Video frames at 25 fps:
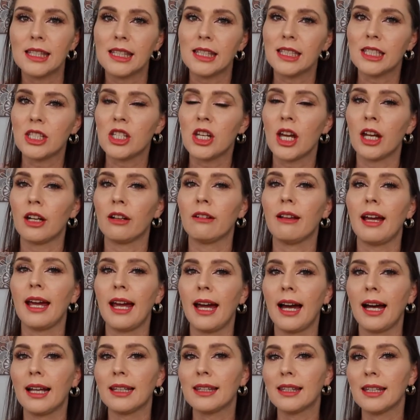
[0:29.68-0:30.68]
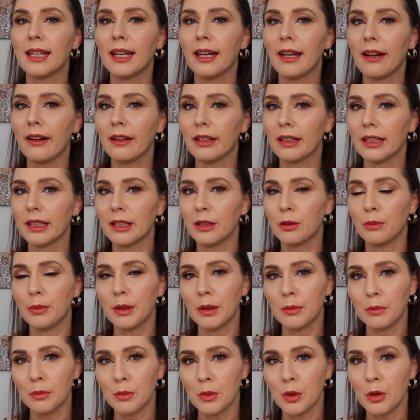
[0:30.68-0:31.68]
the channel out there a little
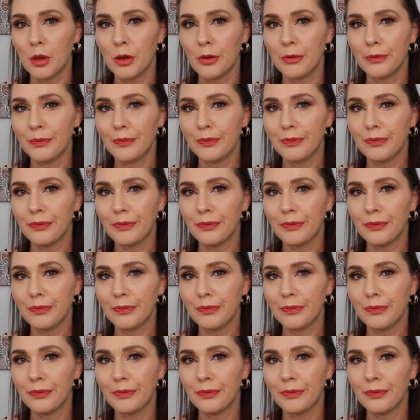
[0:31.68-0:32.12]
bit more.